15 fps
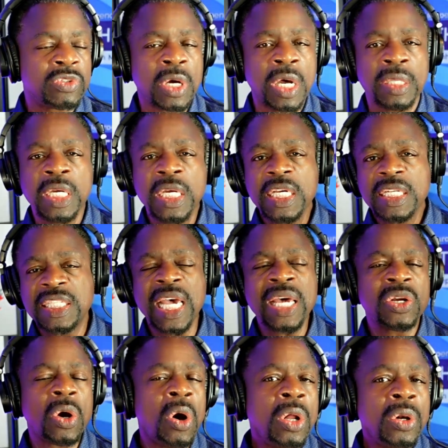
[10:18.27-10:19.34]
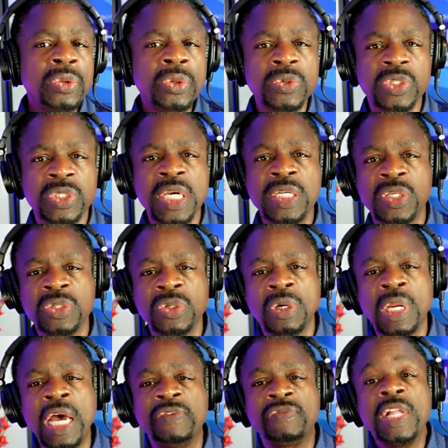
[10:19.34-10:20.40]
done, said, all of those things in your
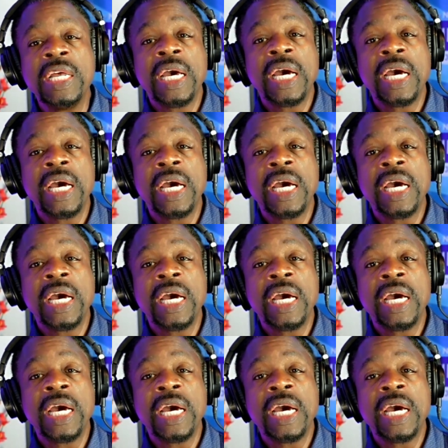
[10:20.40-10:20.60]
life.